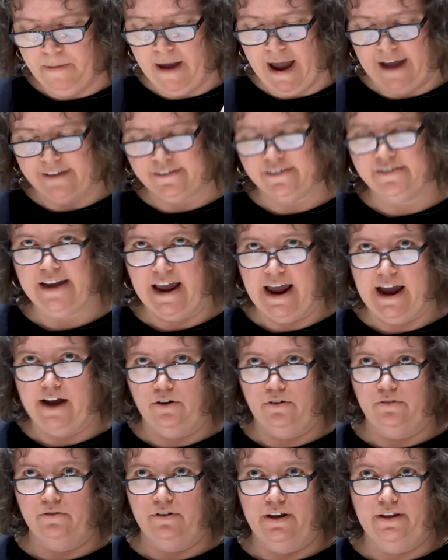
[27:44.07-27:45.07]
passed
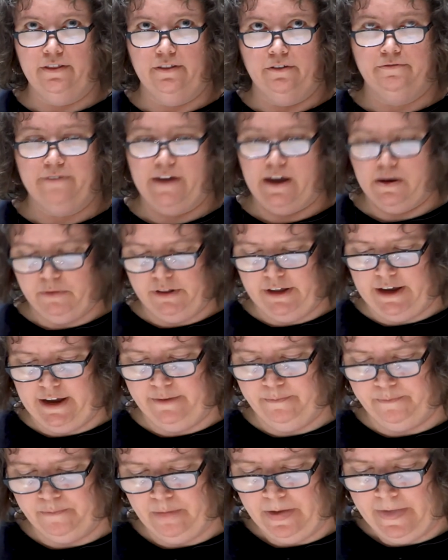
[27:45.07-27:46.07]
down in the
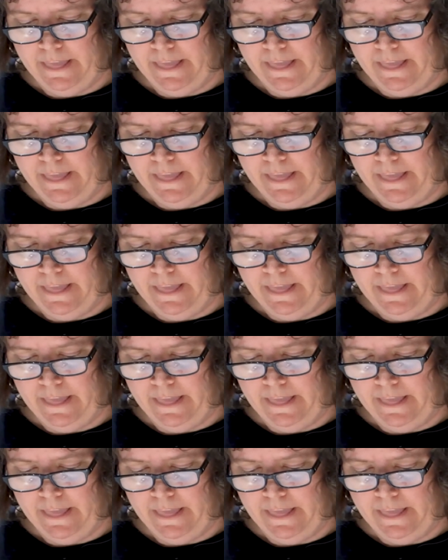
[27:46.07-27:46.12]
family.